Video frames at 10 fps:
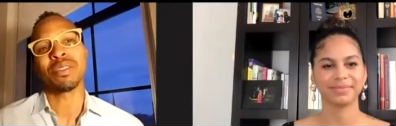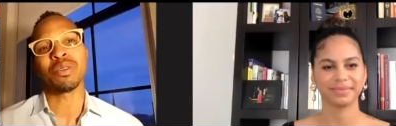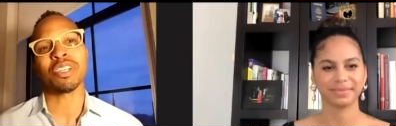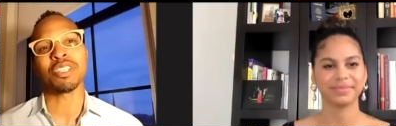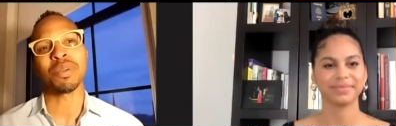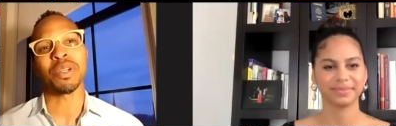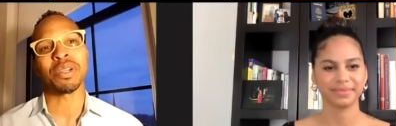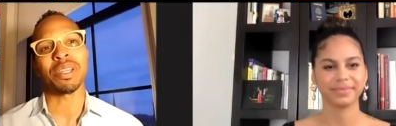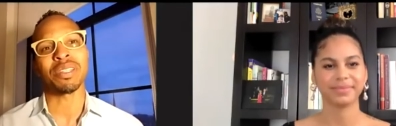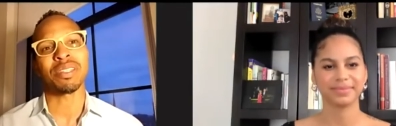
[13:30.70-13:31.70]
Speaker 1: to
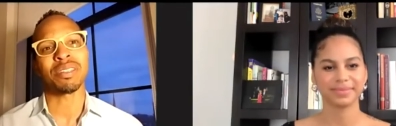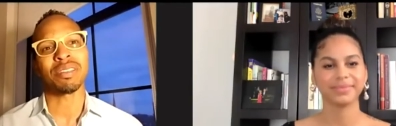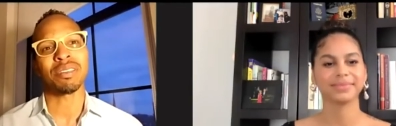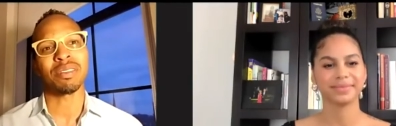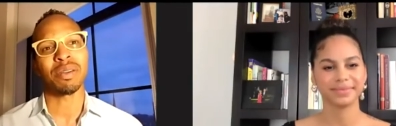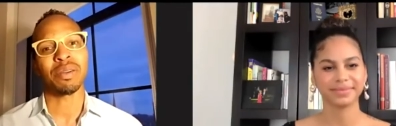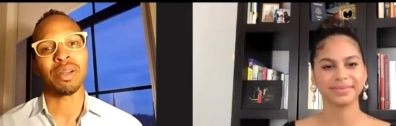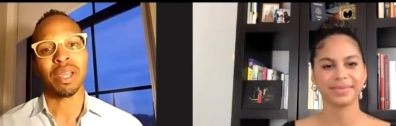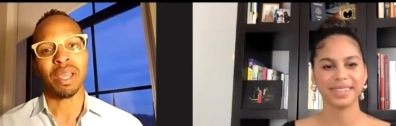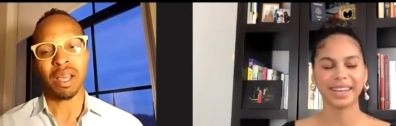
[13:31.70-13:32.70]
experience. You know,
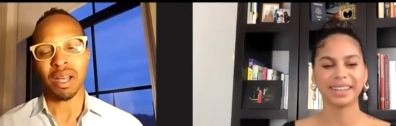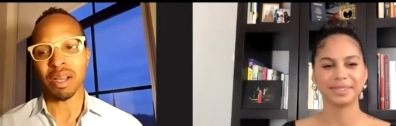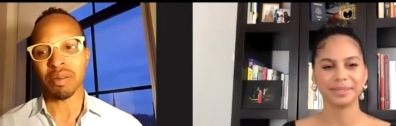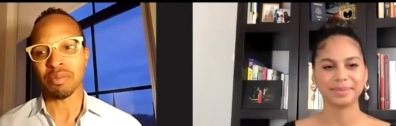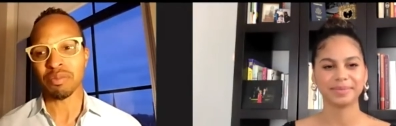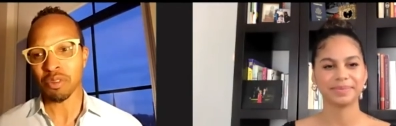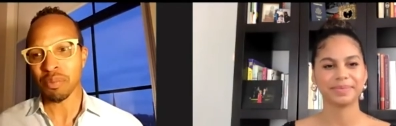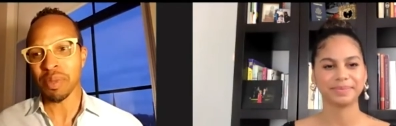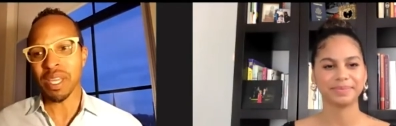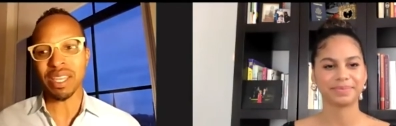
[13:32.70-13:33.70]
yeah. um, for
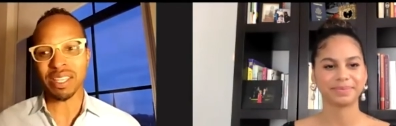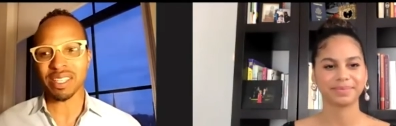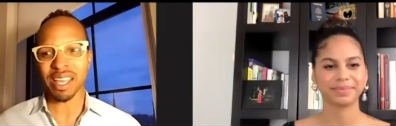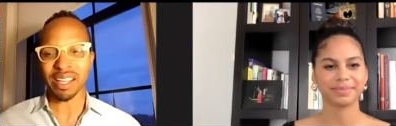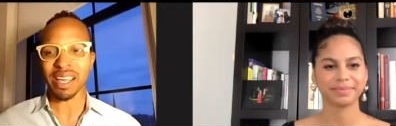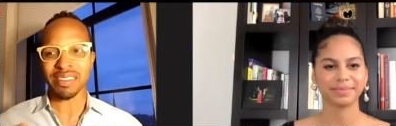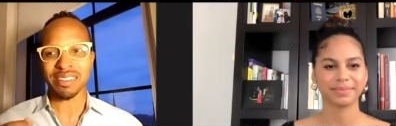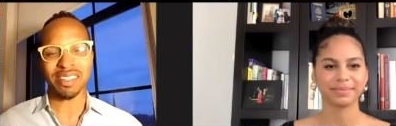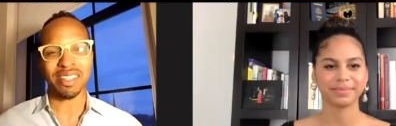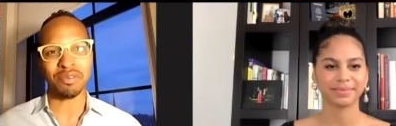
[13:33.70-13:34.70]
me, it's that kind of
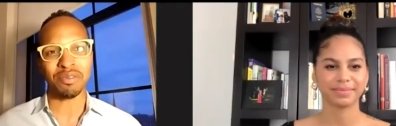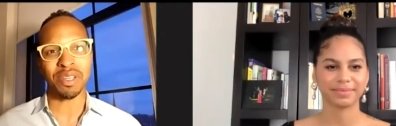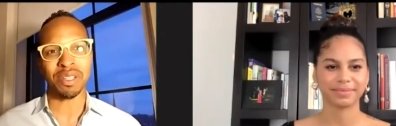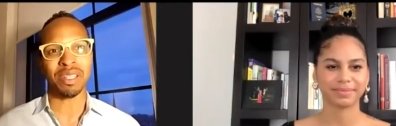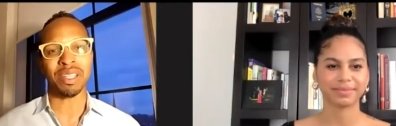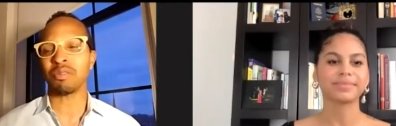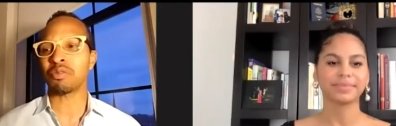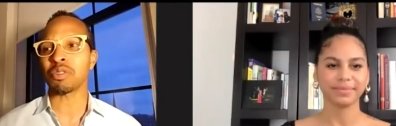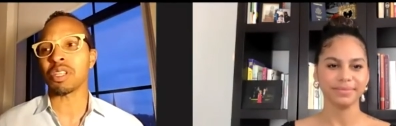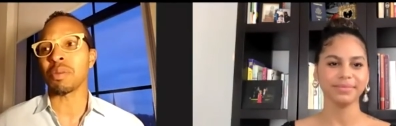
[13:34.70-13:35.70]
Zen feeling. For
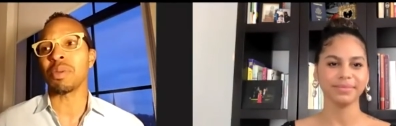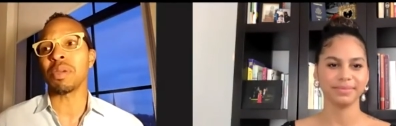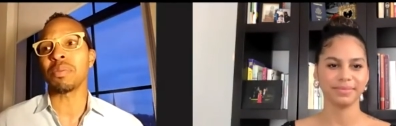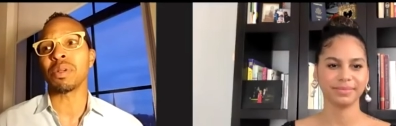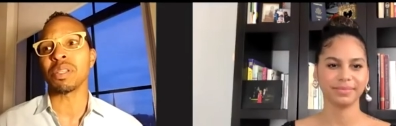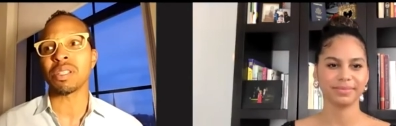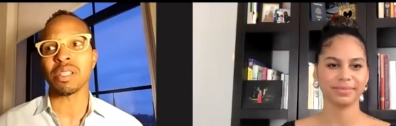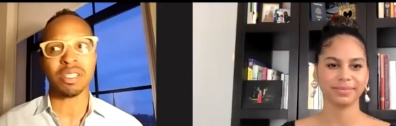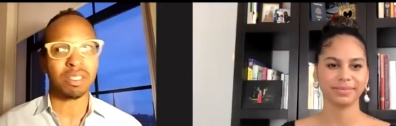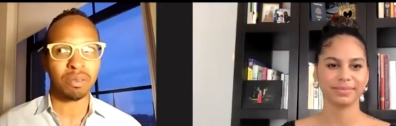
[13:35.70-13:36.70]
some people, it's
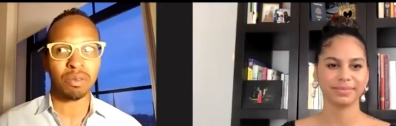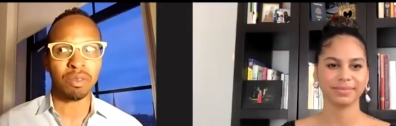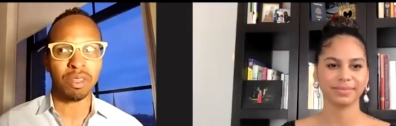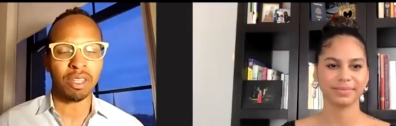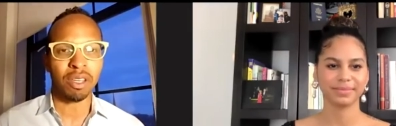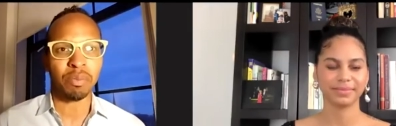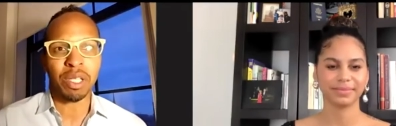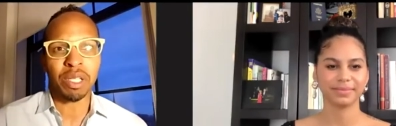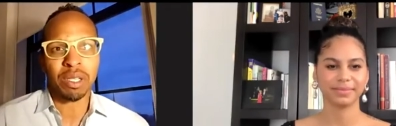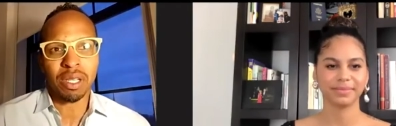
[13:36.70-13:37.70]
just the
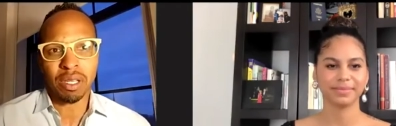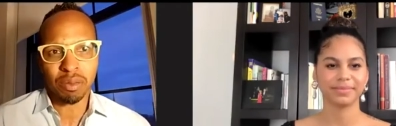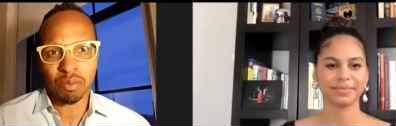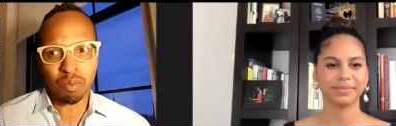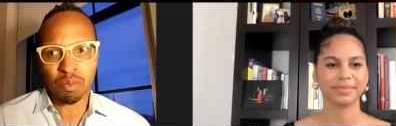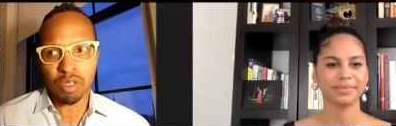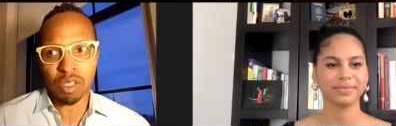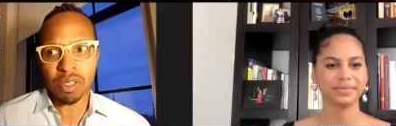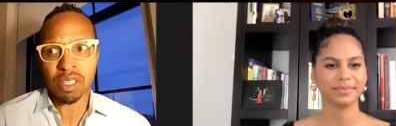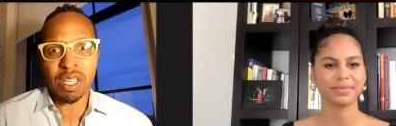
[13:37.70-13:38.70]
ability to to
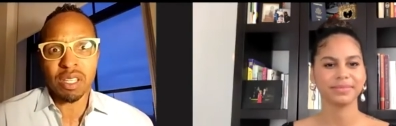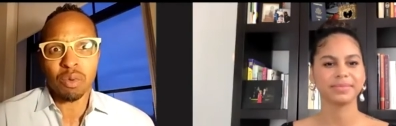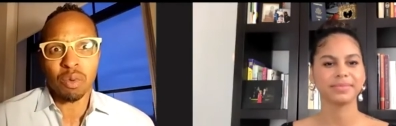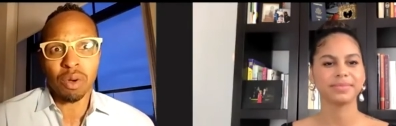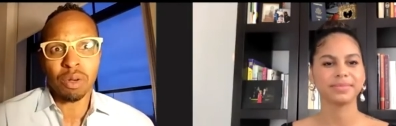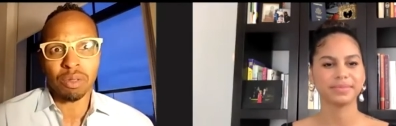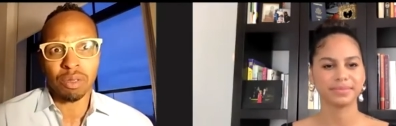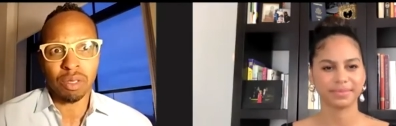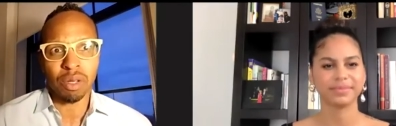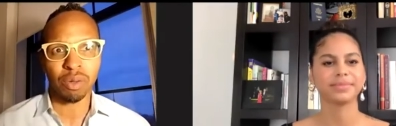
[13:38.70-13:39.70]
see the world,
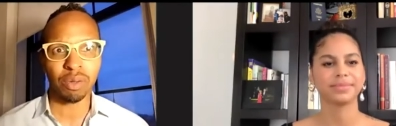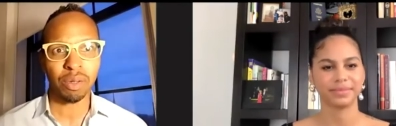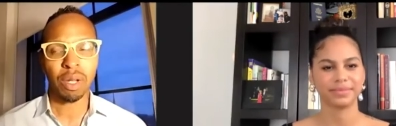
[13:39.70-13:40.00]
you know,